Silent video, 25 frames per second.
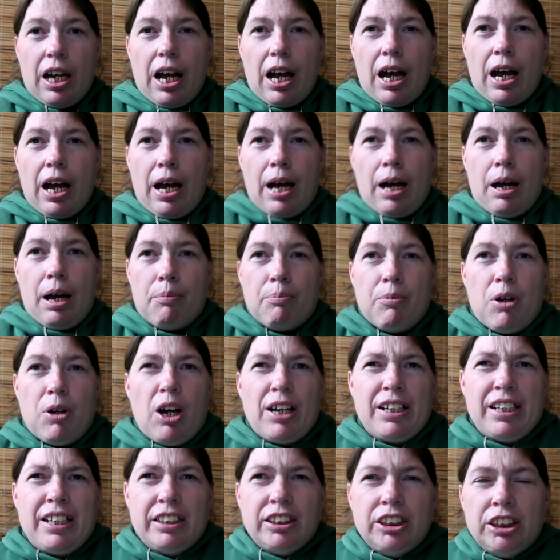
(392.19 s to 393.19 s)
Um,
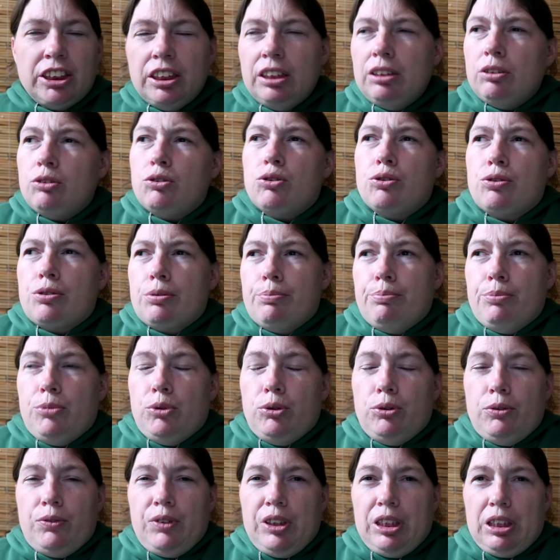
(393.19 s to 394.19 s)
I actually didn't do the
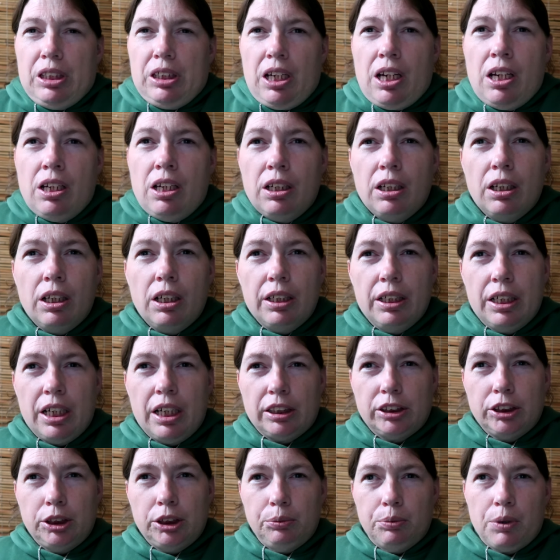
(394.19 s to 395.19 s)
moving. It
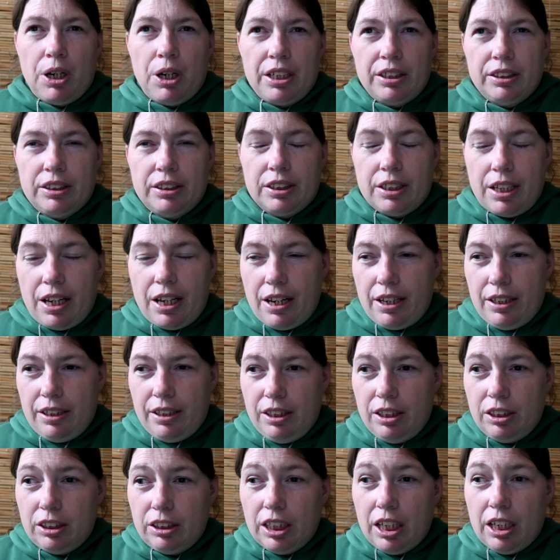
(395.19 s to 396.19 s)
actually rained
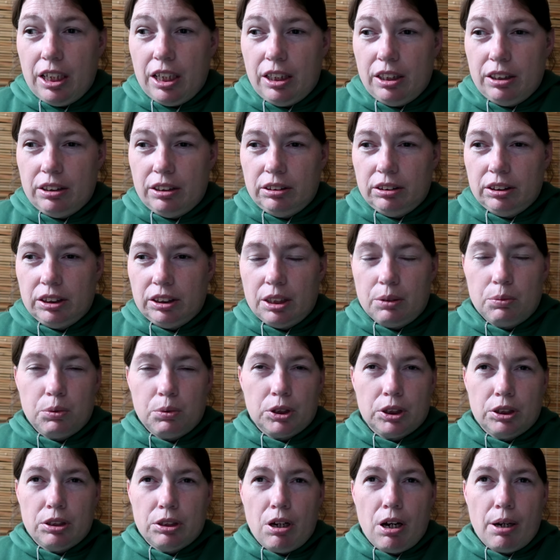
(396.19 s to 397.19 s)
today and it
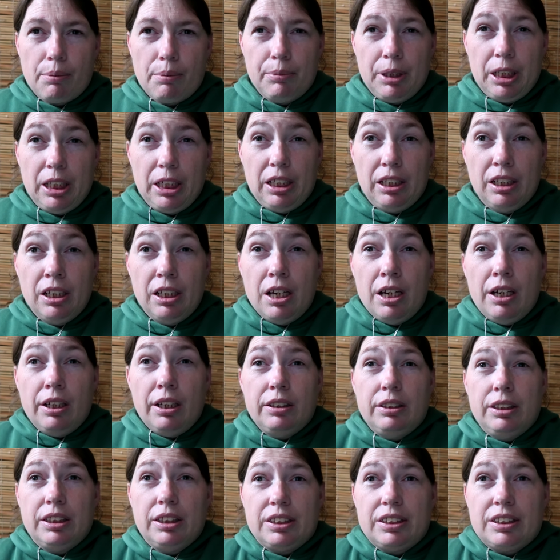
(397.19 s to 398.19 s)
was a nightmare.
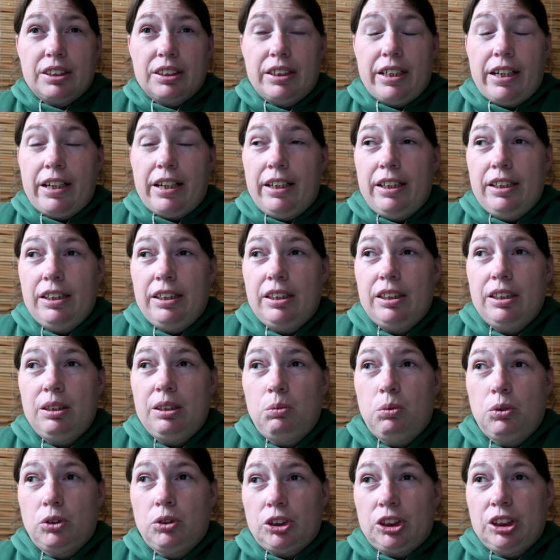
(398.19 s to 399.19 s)
Yesterday
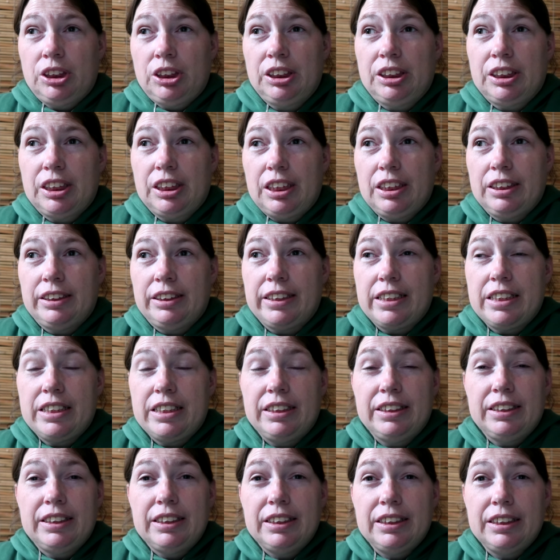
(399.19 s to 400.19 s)
it wasn't as
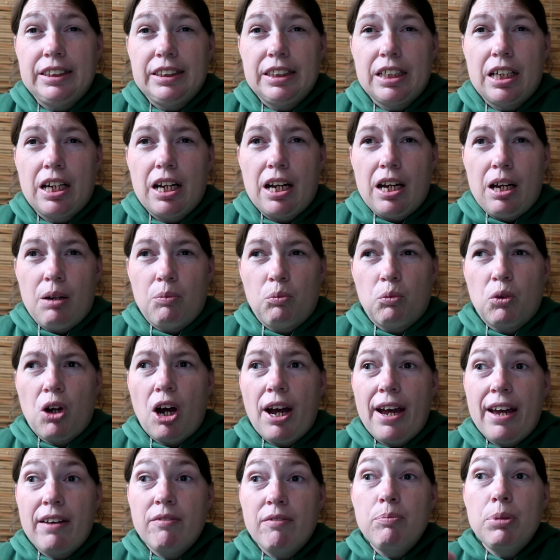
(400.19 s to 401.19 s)
easy. Um, I
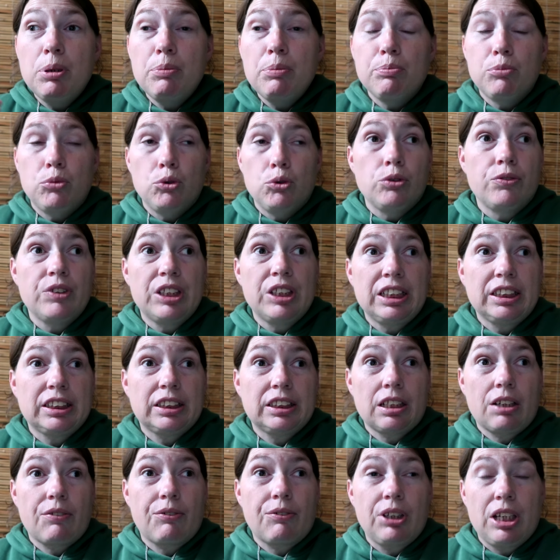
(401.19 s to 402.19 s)
have been moving
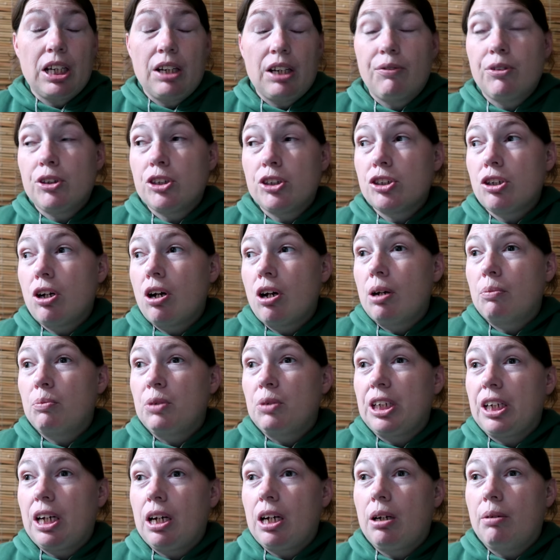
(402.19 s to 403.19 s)
stuff here every time
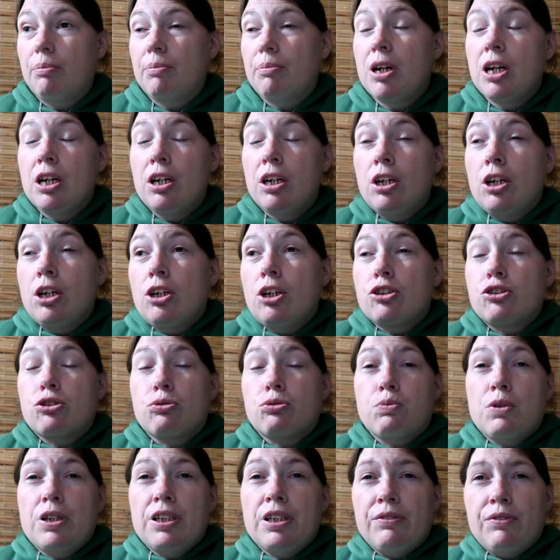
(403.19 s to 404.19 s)
we come.
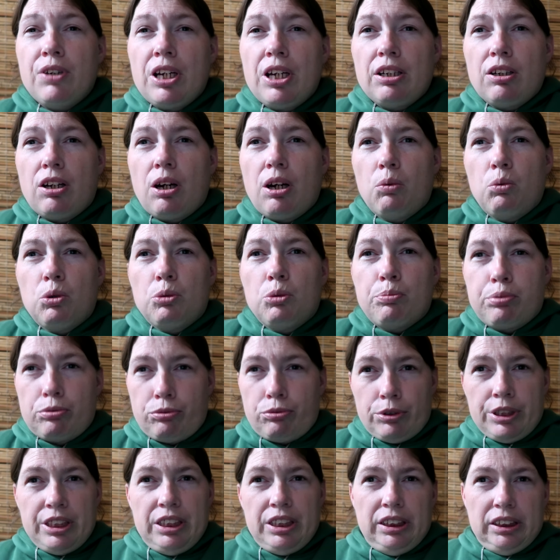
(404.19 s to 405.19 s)
To renovate, I would
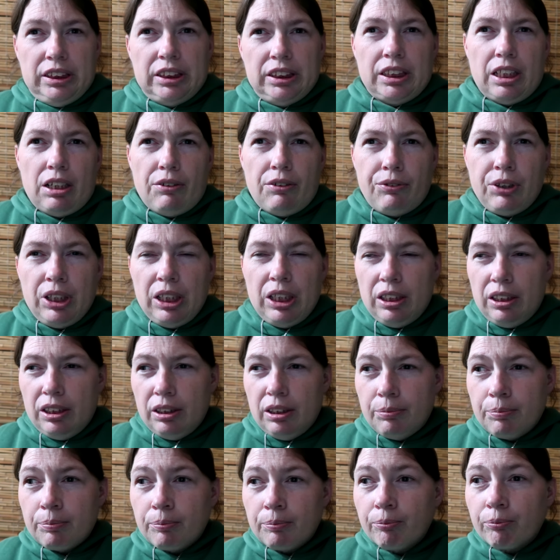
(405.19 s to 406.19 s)
bring stuff
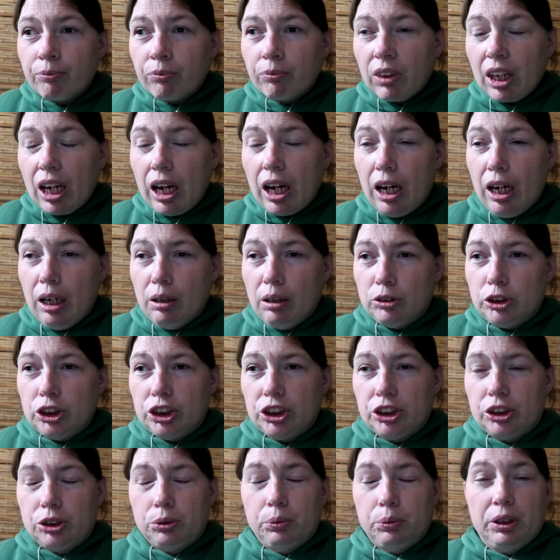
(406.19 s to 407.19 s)
here uh,
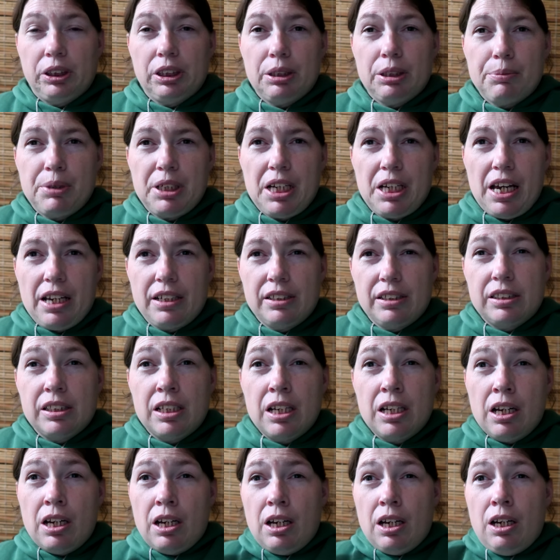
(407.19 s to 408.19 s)
just to eliminate
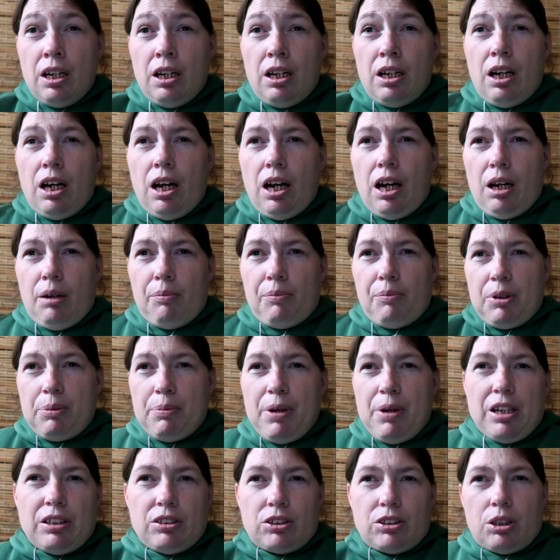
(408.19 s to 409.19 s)
um, the
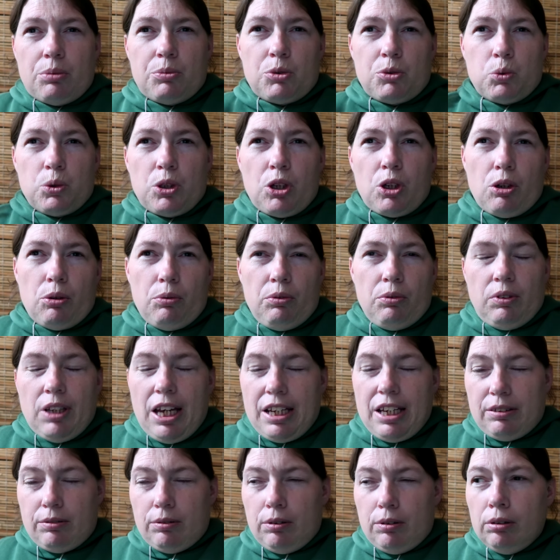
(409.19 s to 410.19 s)
amount of times we go
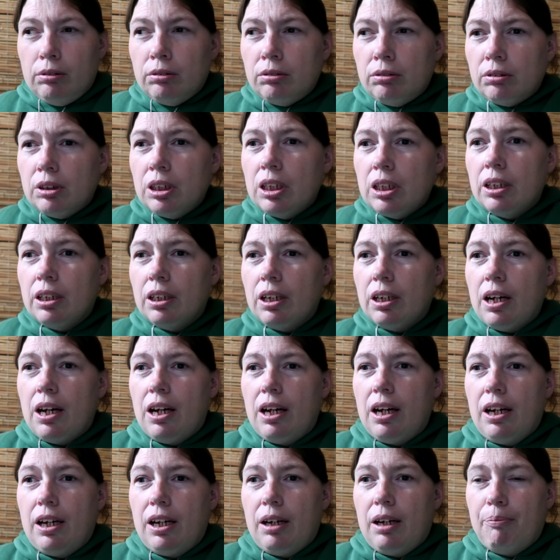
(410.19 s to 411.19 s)
later on.
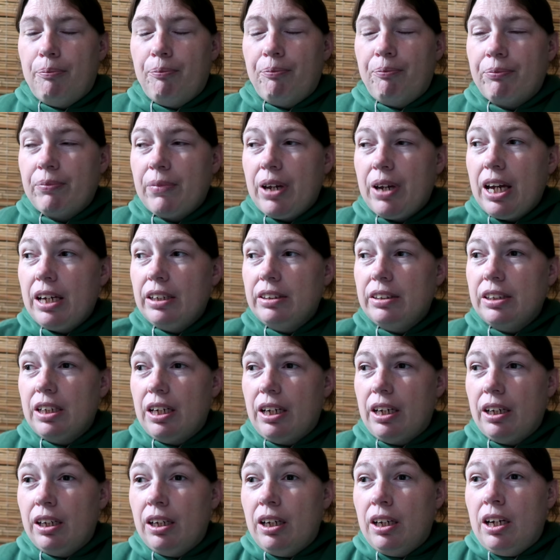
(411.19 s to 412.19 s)
Um, and
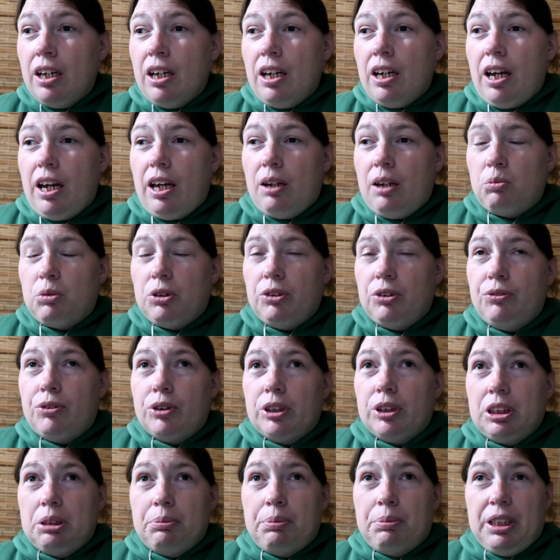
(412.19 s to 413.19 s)
yeah, and we've
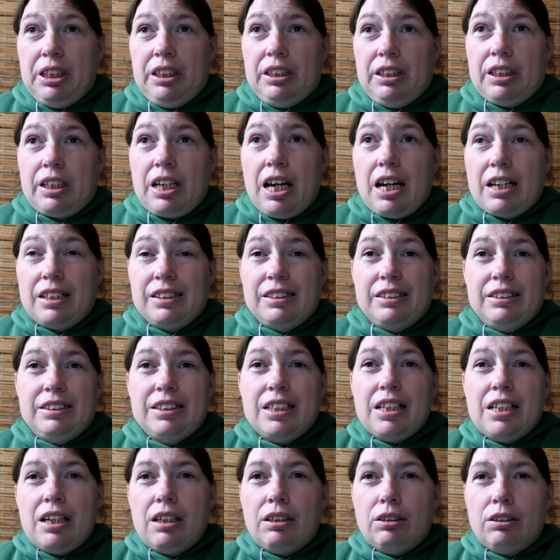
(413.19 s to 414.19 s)
really been cutting
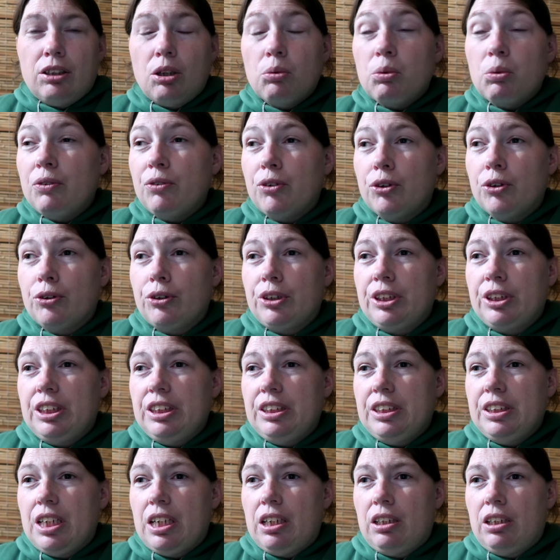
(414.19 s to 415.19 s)
down. We've
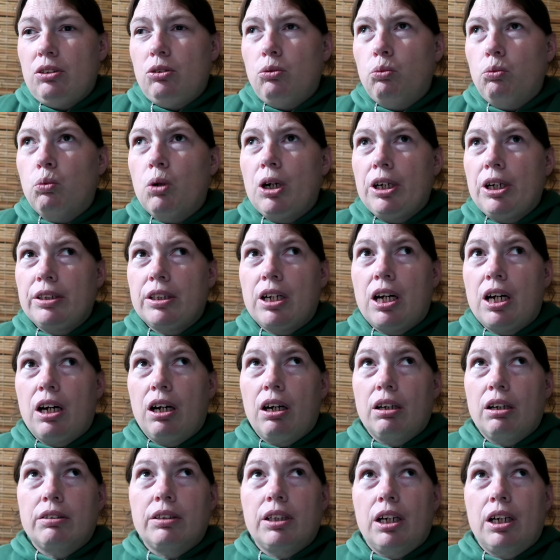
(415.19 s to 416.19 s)
already done one
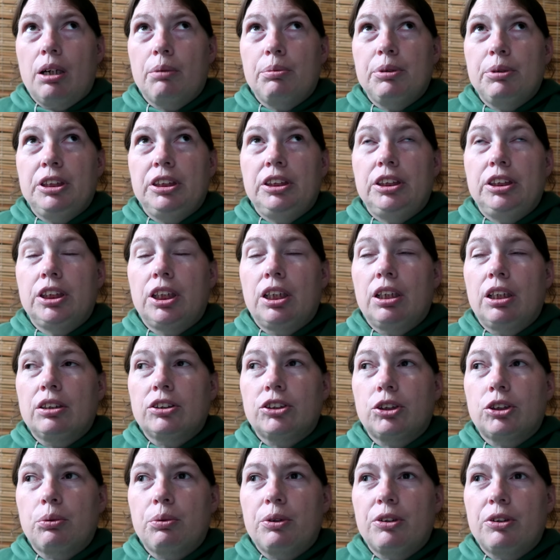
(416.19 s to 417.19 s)
hard garbage.
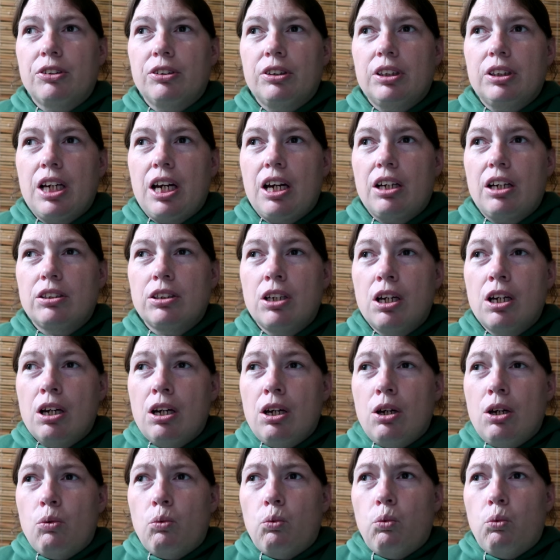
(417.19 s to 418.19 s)
So we're allowed
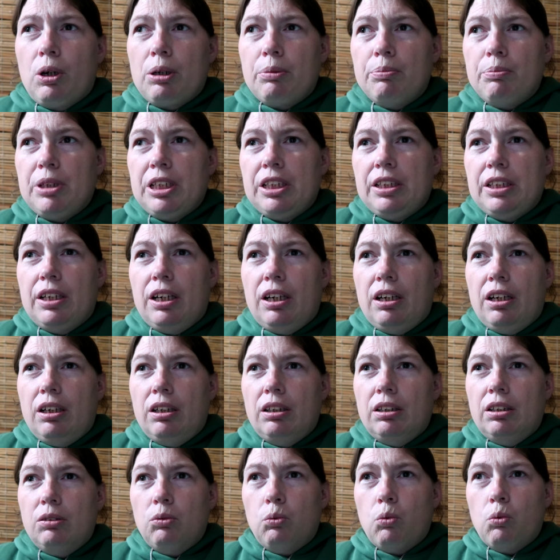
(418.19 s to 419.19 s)
one metre
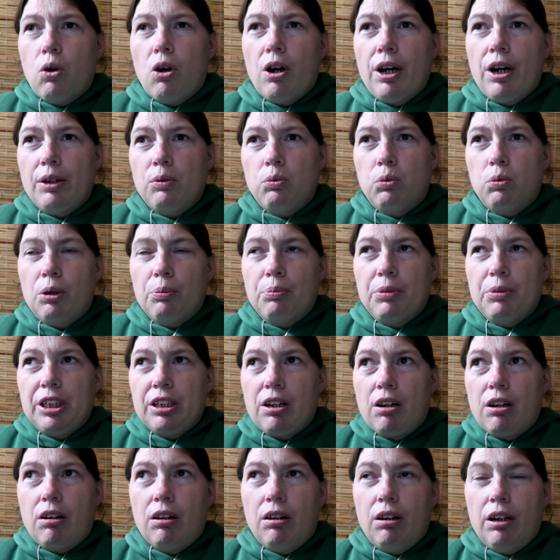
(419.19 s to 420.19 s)
wide, one
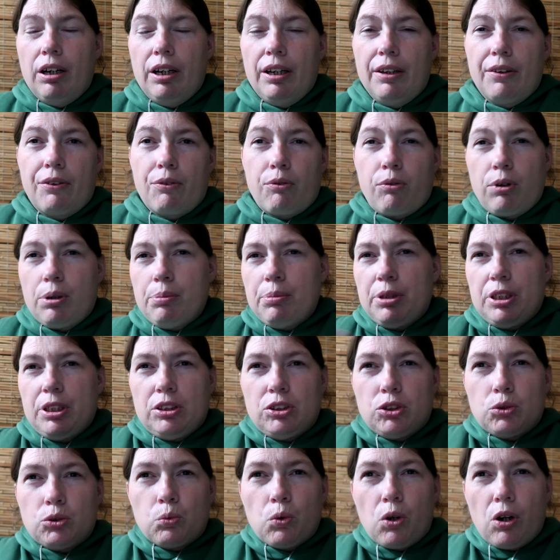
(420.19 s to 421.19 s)
metre high, three
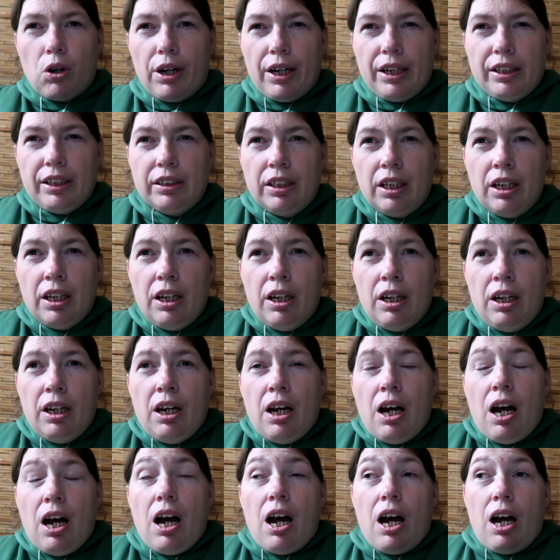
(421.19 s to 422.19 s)
metres wide.
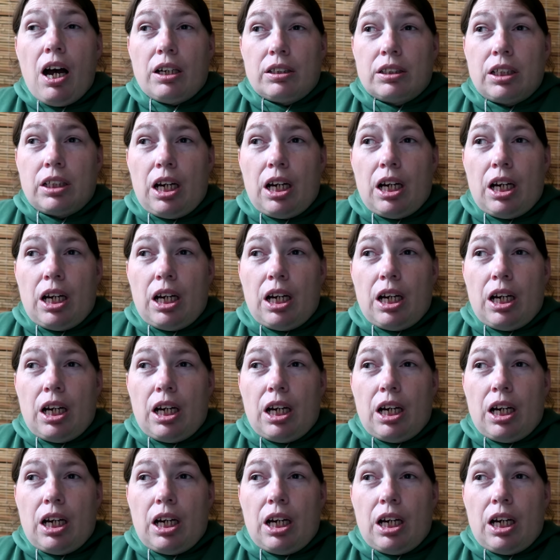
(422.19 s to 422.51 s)
Hard